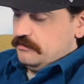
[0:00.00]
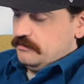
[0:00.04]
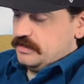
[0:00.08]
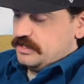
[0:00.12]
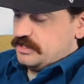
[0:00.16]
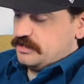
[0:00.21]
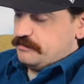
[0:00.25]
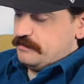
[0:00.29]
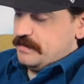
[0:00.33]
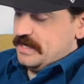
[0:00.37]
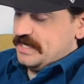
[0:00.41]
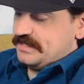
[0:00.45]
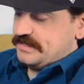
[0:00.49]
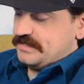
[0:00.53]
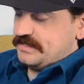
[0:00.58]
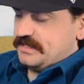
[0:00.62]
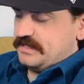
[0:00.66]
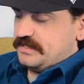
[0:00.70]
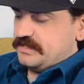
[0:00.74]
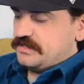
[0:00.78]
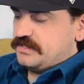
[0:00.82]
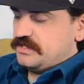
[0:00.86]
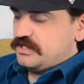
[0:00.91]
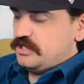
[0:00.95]
which made
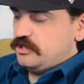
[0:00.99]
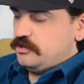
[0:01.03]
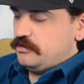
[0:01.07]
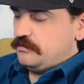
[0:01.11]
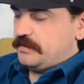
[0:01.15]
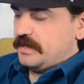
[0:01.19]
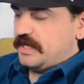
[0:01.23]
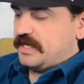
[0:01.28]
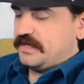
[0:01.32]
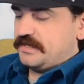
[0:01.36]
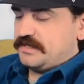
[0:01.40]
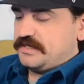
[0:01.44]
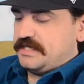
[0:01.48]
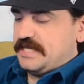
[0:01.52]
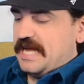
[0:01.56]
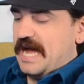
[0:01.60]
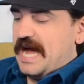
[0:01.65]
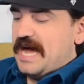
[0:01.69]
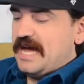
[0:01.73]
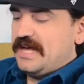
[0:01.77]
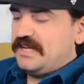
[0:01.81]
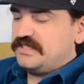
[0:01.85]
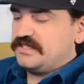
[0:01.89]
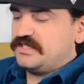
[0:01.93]
sense too because
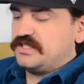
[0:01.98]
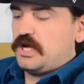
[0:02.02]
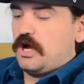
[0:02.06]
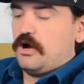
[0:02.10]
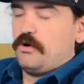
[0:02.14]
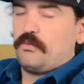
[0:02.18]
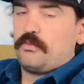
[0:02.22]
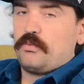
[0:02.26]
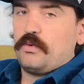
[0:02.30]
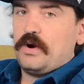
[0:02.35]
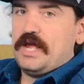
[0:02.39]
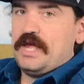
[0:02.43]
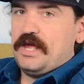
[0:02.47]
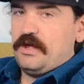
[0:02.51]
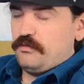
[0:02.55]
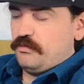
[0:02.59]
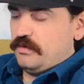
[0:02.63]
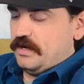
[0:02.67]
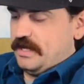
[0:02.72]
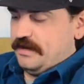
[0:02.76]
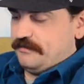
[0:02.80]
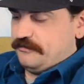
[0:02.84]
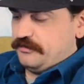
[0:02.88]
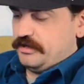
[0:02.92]
Ty saw red
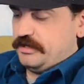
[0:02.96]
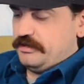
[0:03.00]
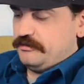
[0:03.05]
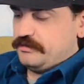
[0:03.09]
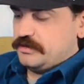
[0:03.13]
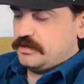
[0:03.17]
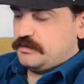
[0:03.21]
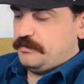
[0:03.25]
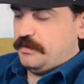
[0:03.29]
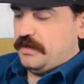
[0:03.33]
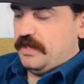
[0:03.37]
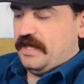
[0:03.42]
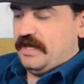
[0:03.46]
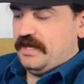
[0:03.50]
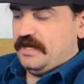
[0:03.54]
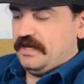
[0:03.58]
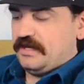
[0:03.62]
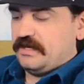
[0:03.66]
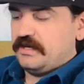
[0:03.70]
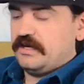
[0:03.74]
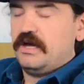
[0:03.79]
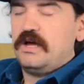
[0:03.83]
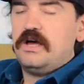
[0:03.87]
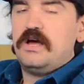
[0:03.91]
whenever he was playing.
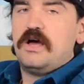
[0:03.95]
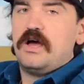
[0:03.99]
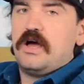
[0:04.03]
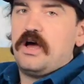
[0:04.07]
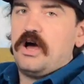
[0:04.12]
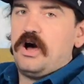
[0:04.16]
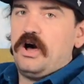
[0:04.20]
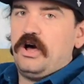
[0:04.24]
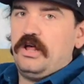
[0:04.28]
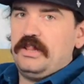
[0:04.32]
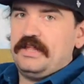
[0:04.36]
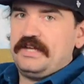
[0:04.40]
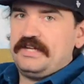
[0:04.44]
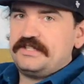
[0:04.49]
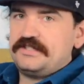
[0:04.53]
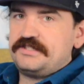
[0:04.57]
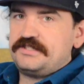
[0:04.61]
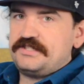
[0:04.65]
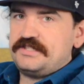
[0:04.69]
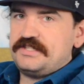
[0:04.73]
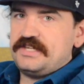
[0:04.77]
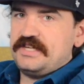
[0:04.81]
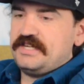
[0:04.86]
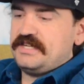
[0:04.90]
All
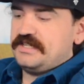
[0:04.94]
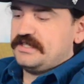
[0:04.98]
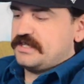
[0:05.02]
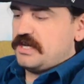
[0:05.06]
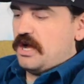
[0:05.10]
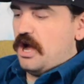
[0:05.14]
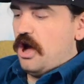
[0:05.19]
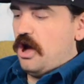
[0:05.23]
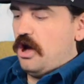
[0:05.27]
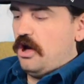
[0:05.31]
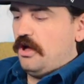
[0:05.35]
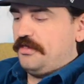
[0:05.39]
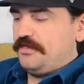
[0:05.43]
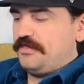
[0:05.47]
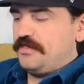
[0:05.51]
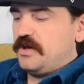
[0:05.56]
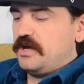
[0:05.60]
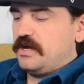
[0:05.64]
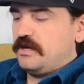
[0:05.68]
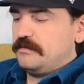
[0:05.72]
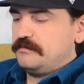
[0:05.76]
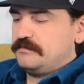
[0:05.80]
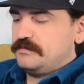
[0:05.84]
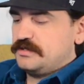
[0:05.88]
instinct, all
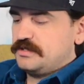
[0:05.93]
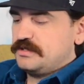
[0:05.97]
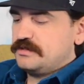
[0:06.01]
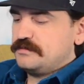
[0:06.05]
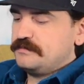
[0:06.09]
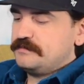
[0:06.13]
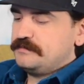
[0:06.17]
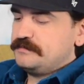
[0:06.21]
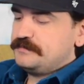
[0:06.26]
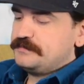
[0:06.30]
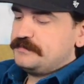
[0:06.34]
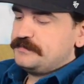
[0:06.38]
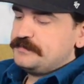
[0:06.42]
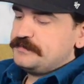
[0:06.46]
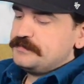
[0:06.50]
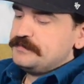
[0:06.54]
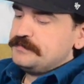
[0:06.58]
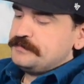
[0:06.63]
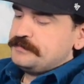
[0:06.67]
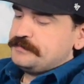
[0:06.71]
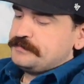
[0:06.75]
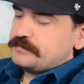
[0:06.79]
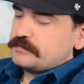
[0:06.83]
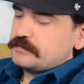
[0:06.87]
thumbs.
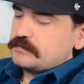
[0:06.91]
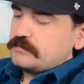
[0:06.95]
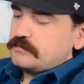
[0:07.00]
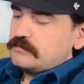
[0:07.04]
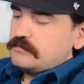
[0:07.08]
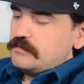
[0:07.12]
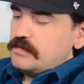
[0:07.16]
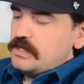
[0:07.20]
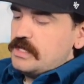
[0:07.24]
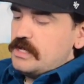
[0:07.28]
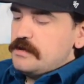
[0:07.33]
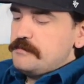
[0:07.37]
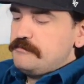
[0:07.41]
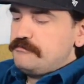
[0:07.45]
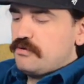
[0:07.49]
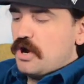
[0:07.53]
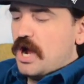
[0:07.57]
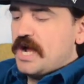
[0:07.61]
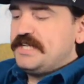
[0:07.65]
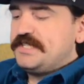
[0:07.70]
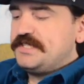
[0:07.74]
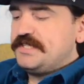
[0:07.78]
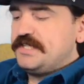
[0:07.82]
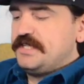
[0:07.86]

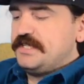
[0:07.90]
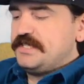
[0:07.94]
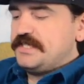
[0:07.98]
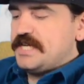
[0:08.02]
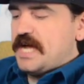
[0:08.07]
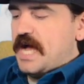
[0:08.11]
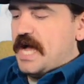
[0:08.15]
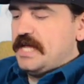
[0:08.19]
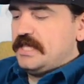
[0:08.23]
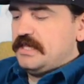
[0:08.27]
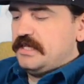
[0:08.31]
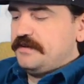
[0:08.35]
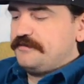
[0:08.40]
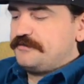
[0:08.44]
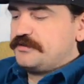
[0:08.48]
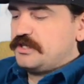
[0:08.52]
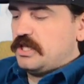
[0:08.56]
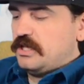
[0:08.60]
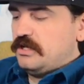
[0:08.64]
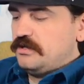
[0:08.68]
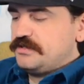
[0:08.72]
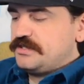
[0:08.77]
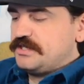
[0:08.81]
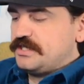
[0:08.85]
Bryson and Ty lived
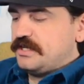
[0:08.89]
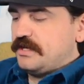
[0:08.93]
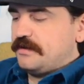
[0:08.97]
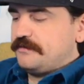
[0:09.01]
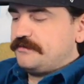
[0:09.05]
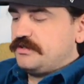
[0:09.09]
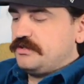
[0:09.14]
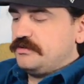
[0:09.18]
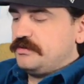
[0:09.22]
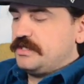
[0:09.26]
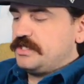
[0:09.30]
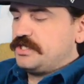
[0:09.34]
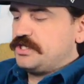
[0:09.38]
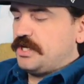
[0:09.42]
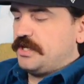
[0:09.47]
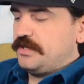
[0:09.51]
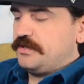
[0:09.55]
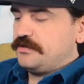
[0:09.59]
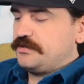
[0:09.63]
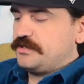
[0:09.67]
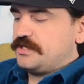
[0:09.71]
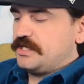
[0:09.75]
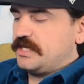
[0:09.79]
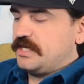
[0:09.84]
close enough to each
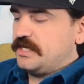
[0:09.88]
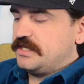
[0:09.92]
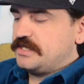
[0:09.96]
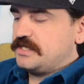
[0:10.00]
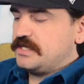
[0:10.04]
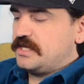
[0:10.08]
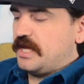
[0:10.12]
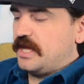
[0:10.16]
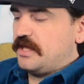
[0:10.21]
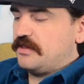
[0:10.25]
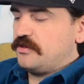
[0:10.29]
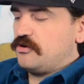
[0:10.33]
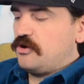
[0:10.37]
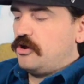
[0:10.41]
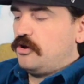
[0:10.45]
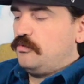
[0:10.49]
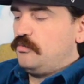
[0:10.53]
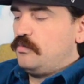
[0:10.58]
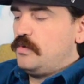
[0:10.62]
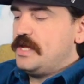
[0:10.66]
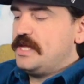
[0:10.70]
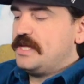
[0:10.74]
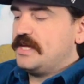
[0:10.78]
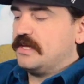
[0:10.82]
other to get together
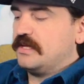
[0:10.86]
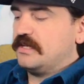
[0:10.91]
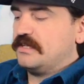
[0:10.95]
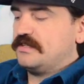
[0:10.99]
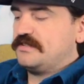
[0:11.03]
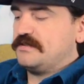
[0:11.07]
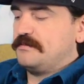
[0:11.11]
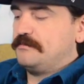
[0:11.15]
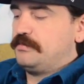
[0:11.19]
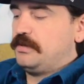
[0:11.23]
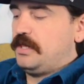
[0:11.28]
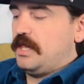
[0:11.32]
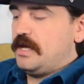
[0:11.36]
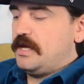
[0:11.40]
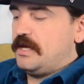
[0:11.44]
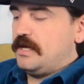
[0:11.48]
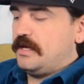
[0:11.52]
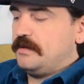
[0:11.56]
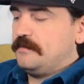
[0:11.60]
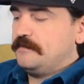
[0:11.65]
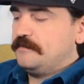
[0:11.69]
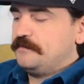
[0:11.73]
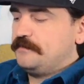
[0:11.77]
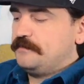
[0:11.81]
on weekends of play.